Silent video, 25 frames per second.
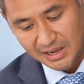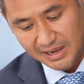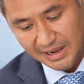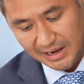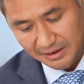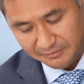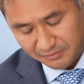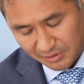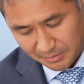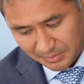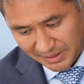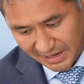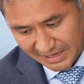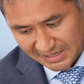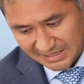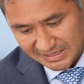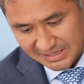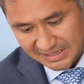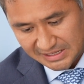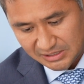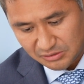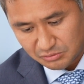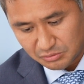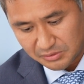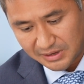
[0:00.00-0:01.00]
And from
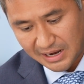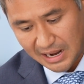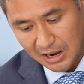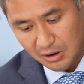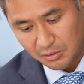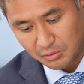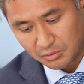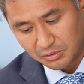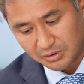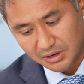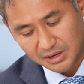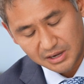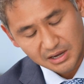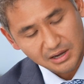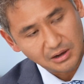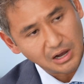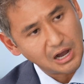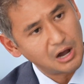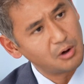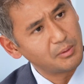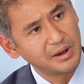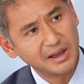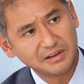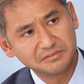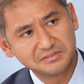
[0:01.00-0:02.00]
19 to now,
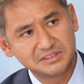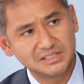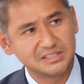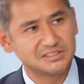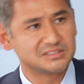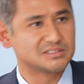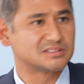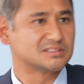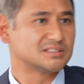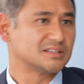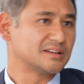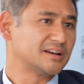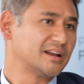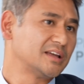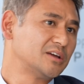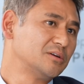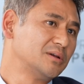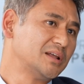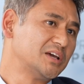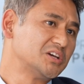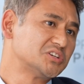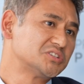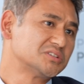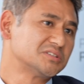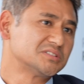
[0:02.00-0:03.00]
how have these
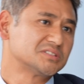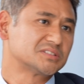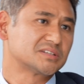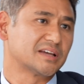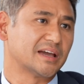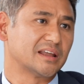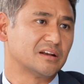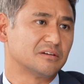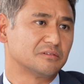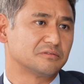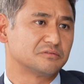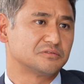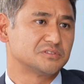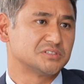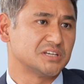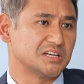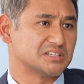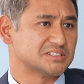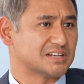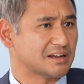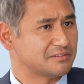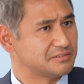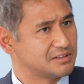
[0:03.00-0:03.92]
regulations kind of changed?